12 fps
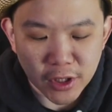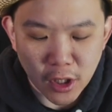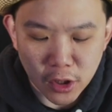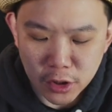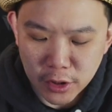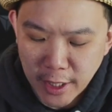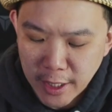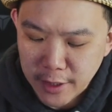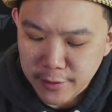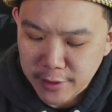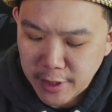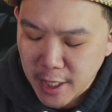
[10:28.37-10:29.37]
color,
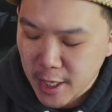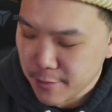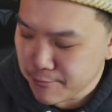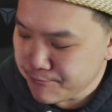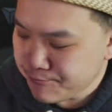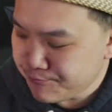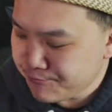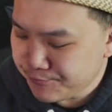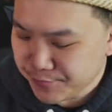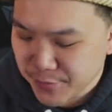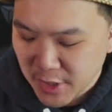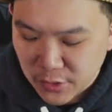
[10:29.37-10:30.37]
and yeah,
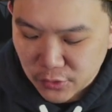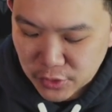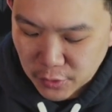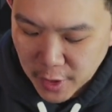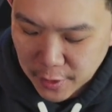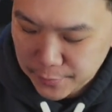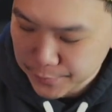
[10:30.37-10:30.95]
didn't do so well.